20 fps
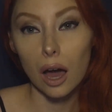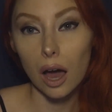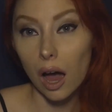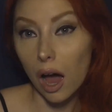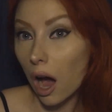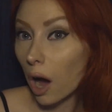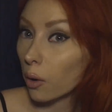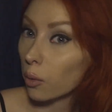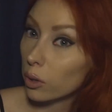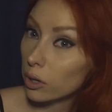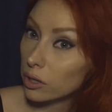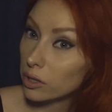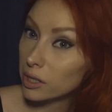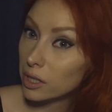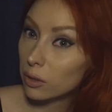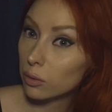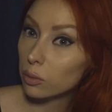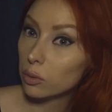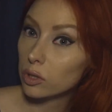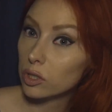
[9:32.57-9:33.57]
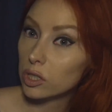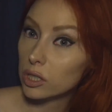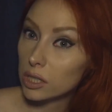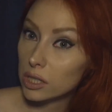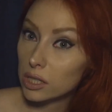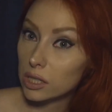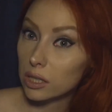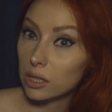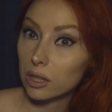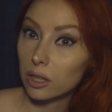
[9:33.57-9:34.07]
Hours. I will
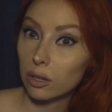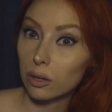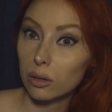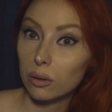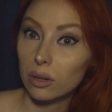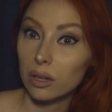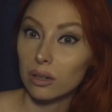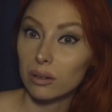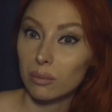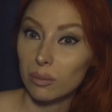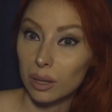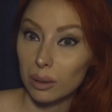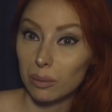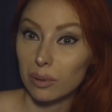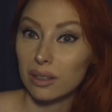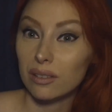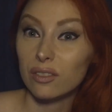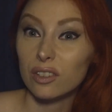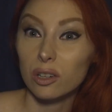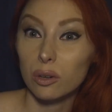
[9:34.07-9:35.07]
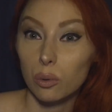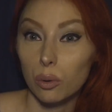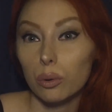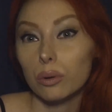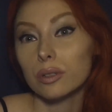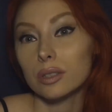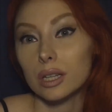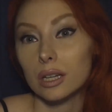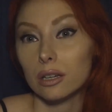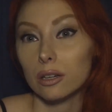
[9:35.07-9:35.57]
just sit there, and maybe even a whole
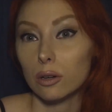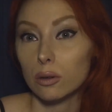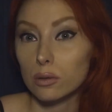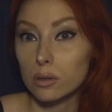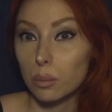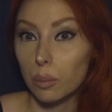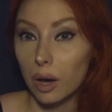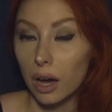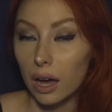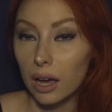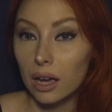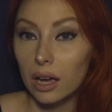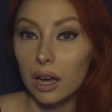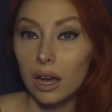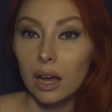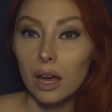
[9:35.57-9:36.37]
day goes by,